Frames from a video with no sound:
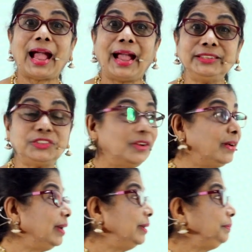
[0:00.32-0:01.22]
Hi
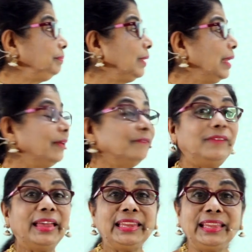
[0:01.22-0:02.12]
children,
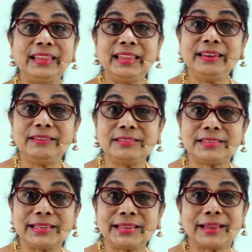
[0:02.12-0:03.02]
very
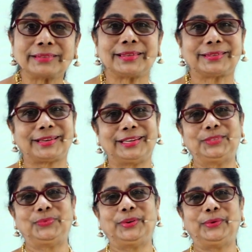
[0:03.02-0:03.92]
interesting
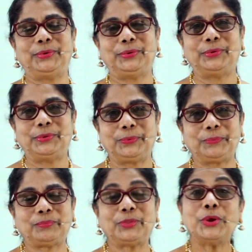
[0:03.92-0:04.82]
exercise we are going to do.
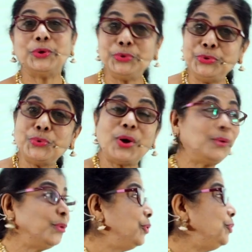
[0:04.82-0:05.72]
You are
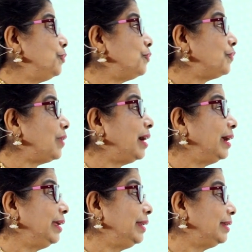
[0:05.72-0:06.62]
going to
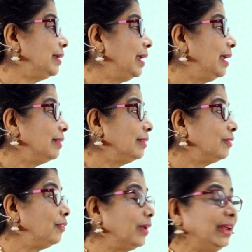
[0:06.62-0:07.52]
find the
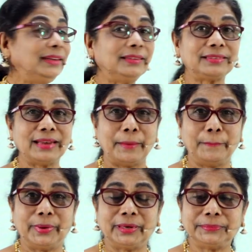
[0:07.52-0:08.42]
greatest
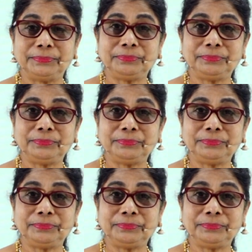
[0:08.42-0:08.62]
number.